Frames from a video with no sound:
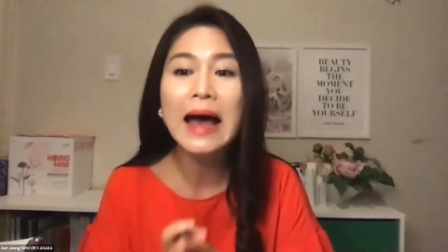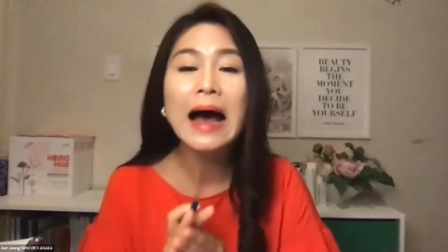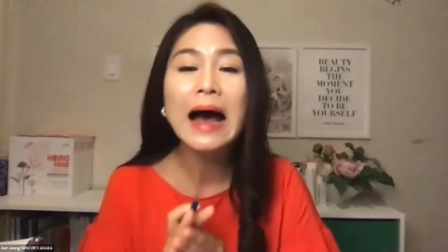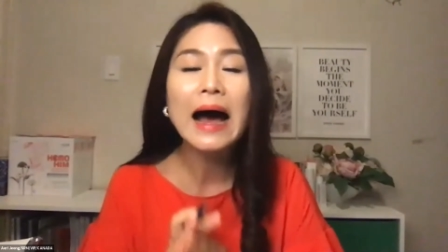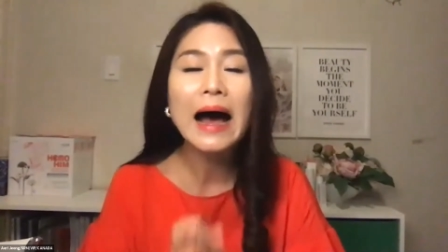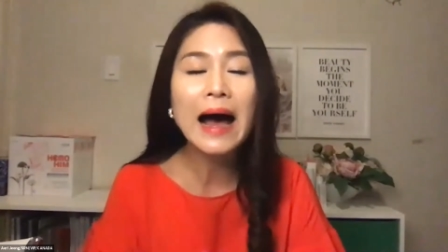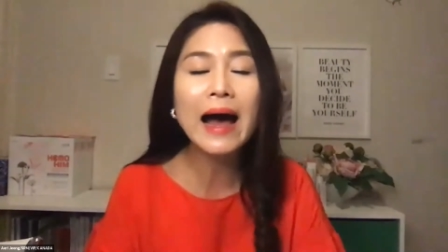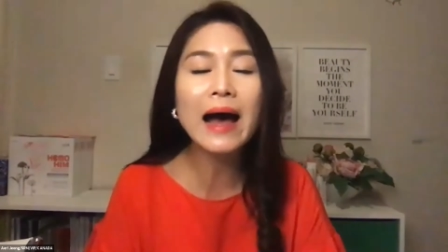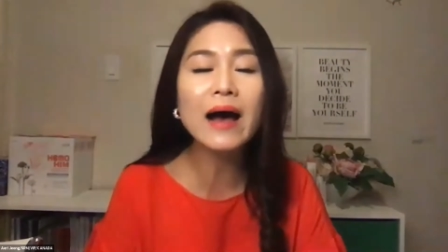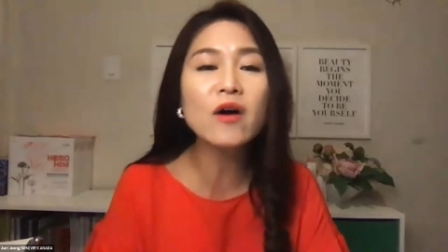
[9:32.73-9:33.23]

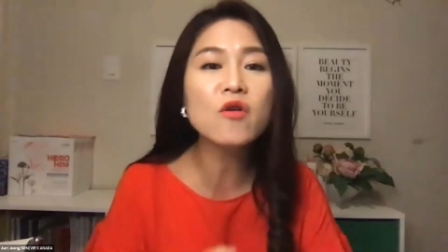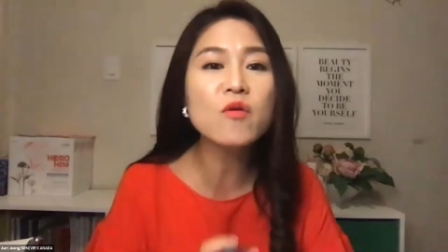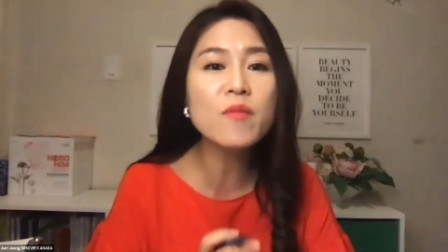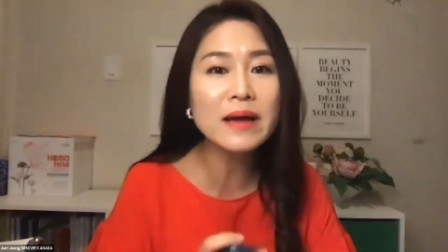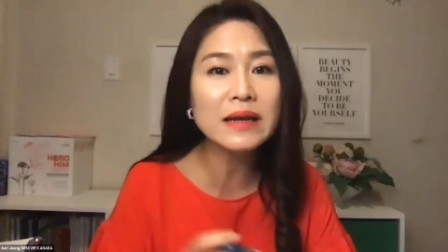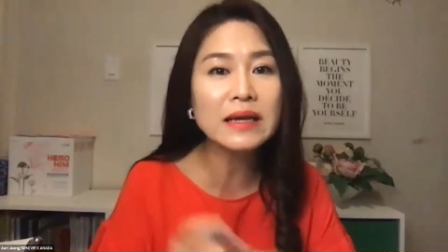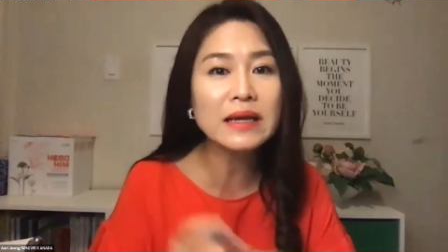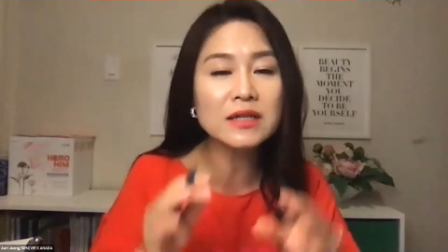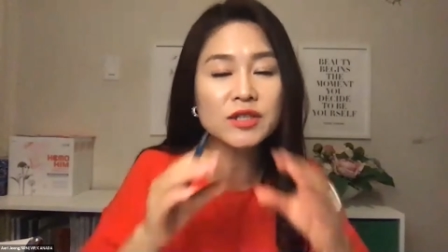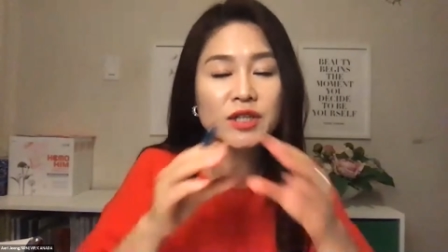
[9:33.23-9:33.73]
How
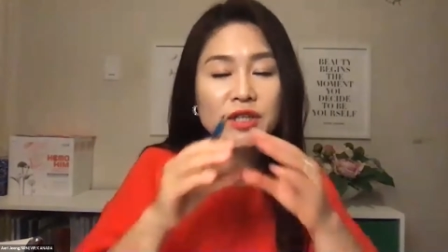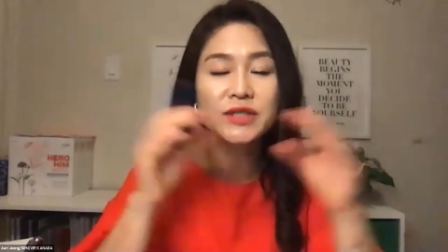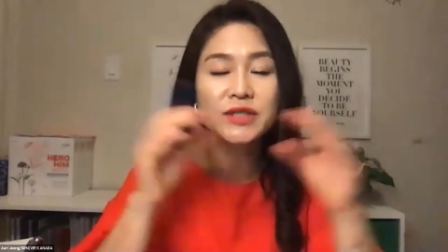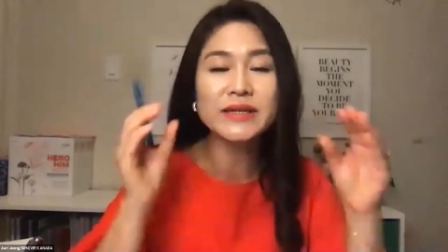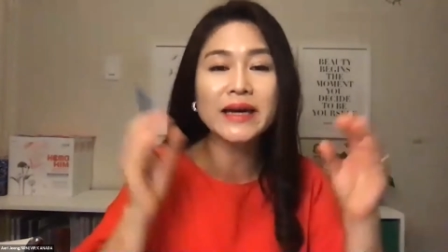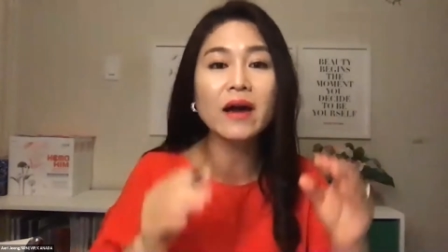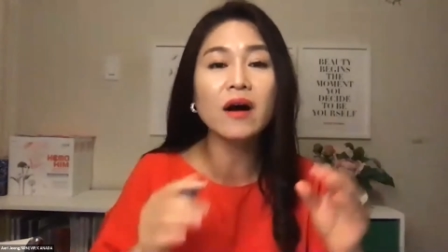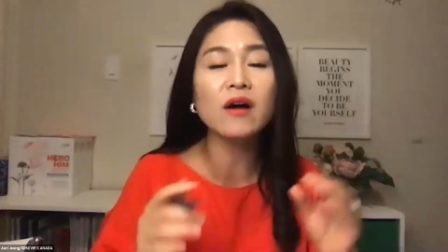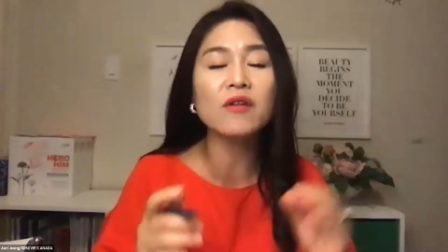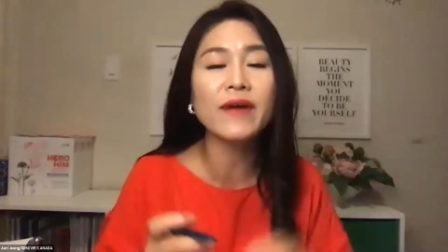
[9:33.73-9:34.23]
many
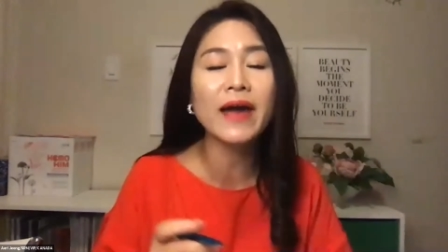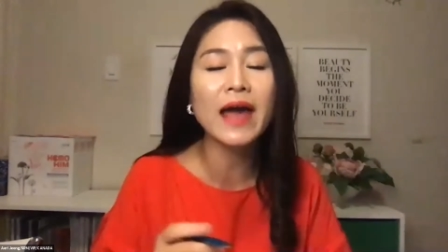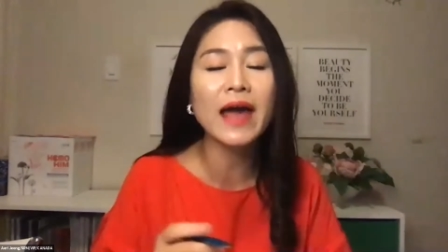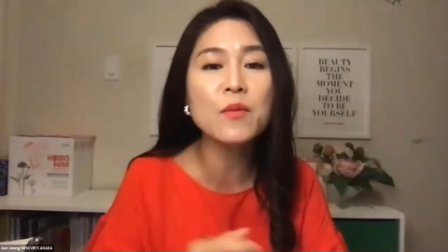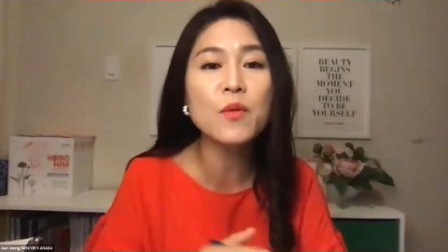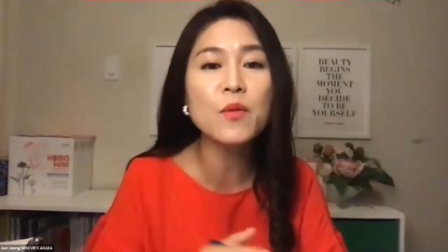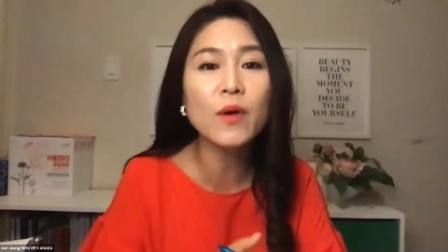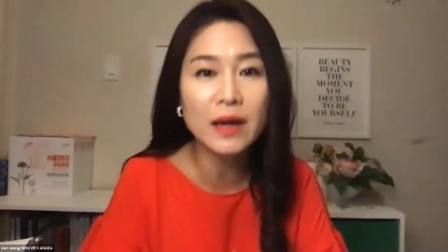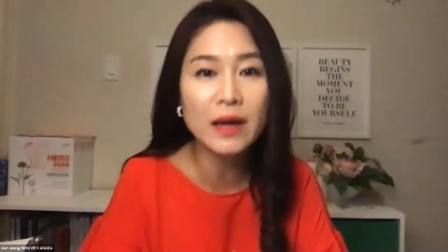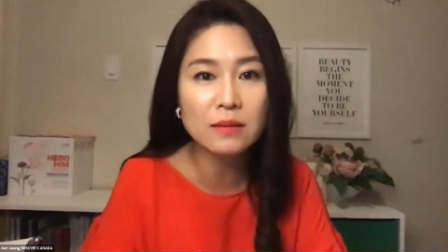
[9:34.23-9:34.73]
sachets of
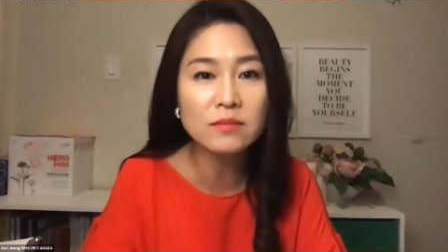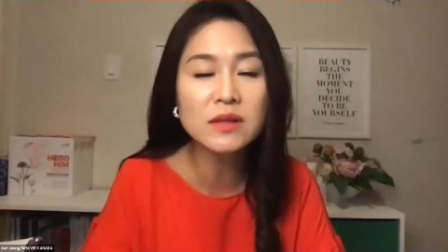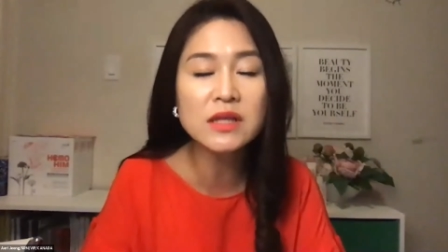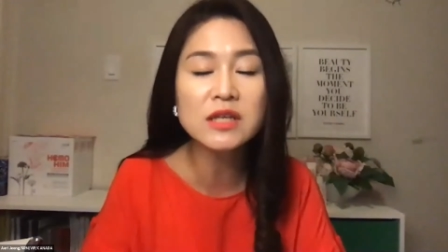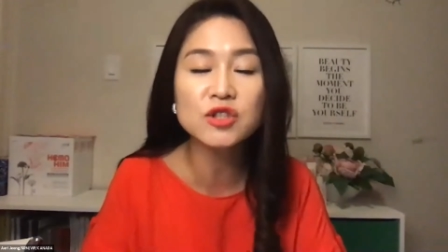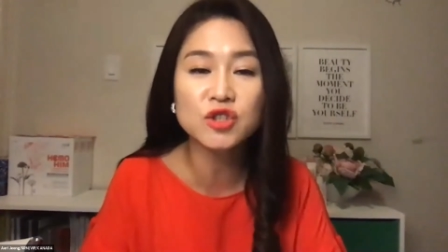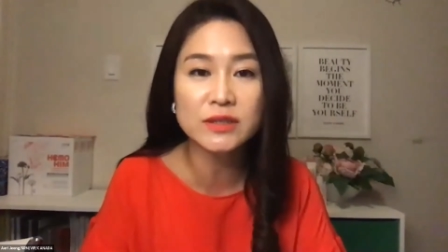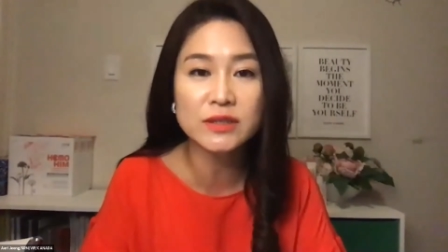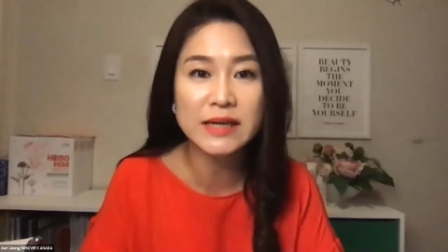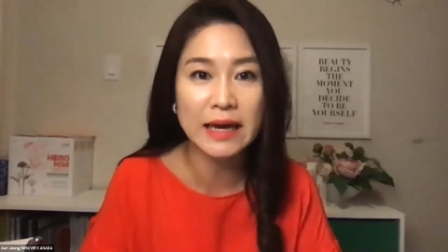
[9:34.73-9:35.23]
Himohim
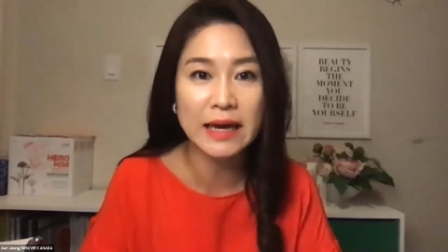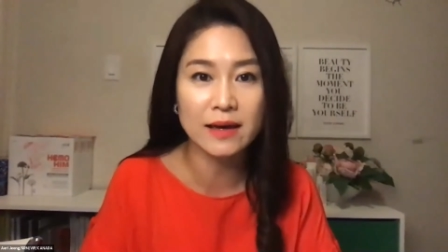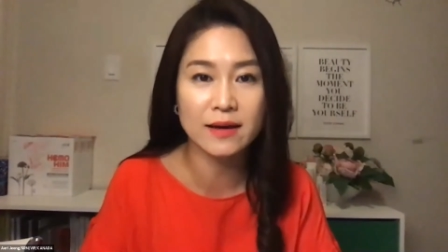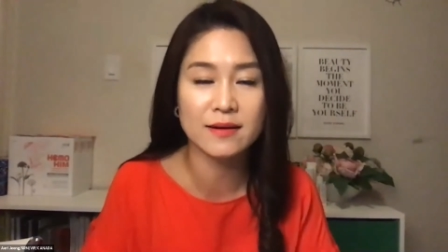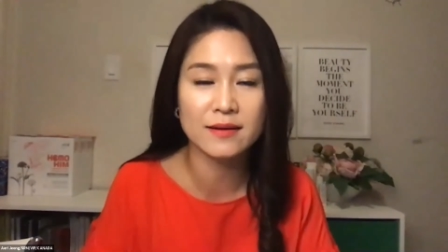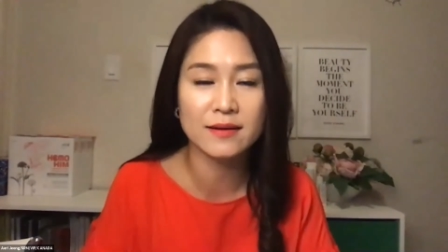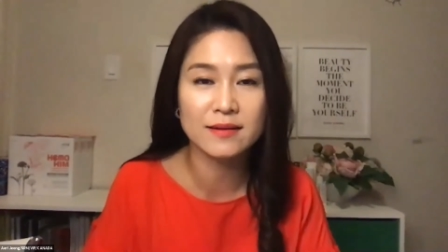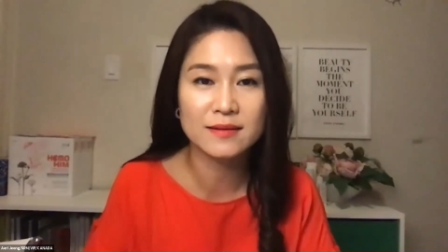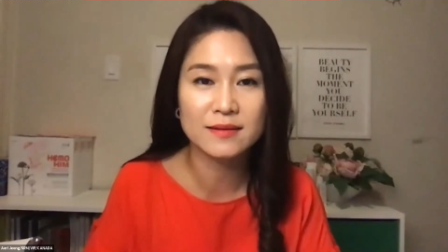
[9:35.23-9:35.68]
did you take?